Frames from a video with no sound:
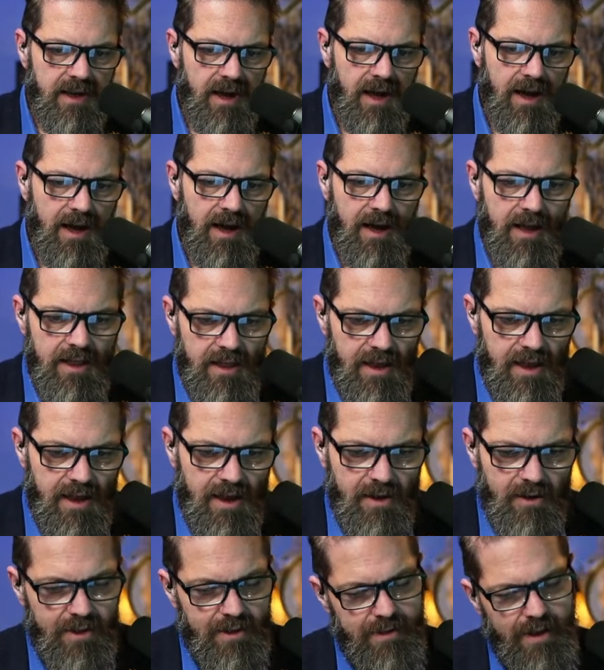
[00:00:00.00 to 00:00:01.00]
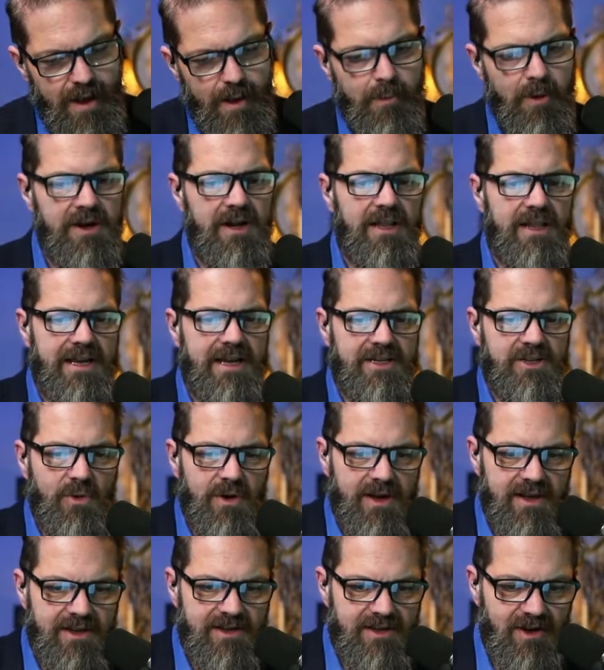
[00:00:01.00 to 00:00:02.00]
I'll put a link
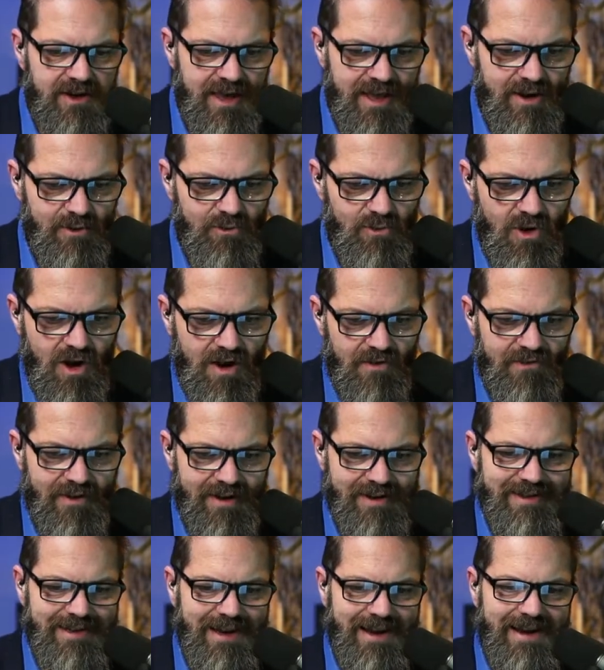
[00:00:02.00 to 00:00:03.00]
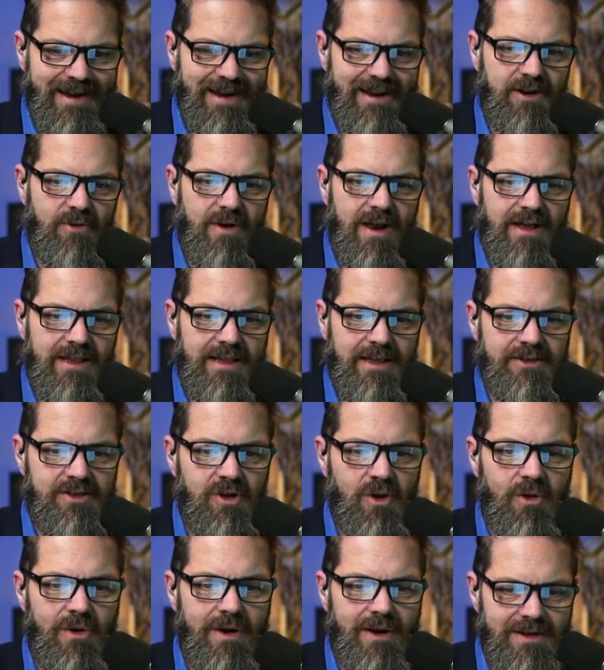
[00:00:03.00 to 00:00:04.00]
to it because I'll get it wrong if I say it incorrectly.
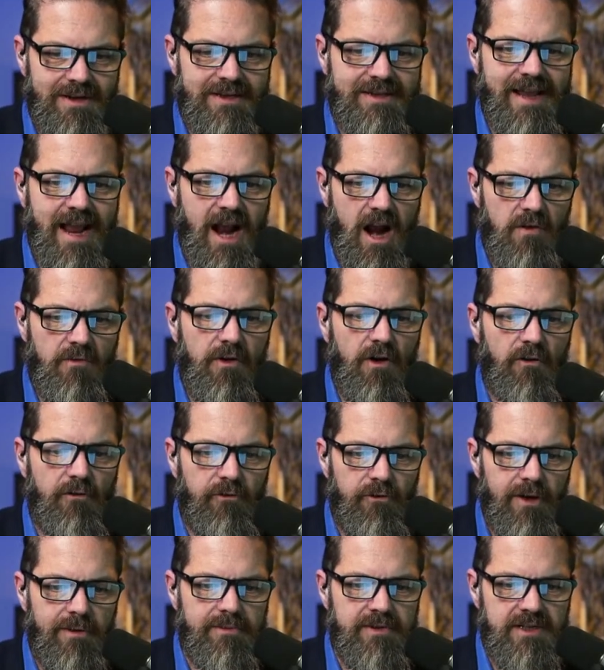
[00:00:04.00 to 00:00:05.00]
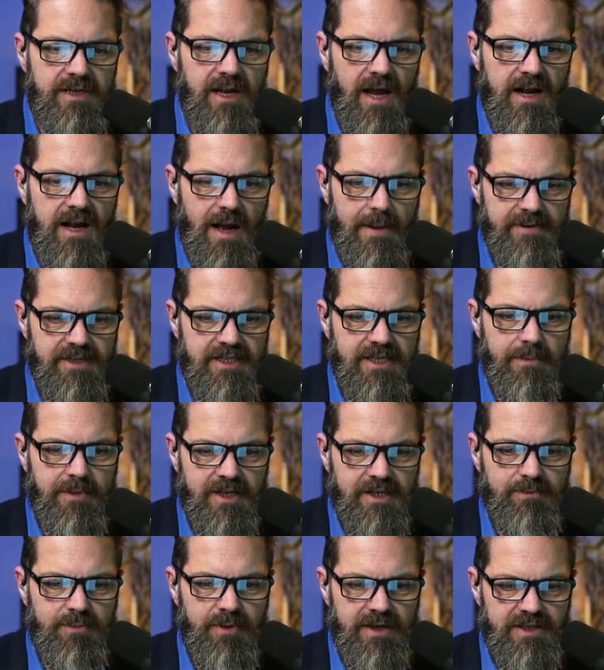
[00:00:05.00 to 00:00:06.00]
So just caravelfilms.com is the
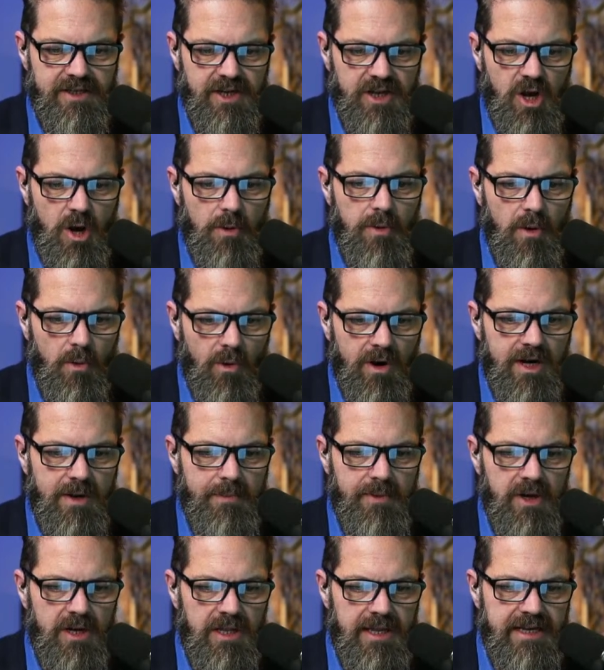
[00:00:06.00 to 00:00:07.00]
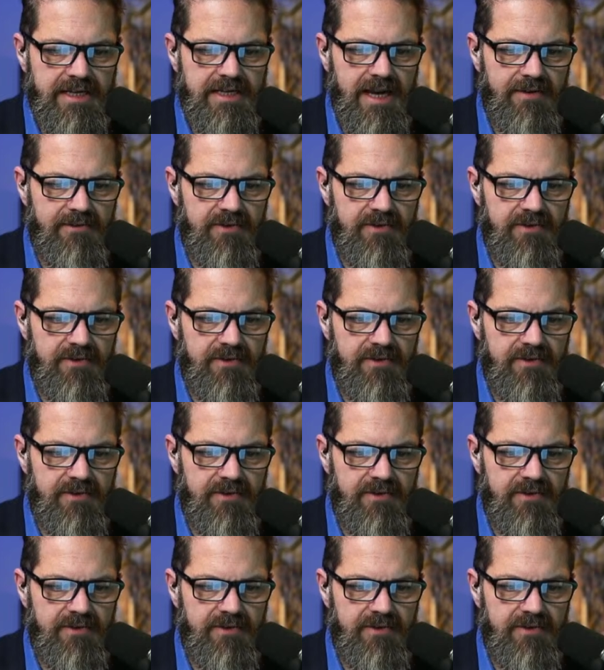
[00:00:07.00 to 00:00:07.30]
best place to go. But we're going to put a link to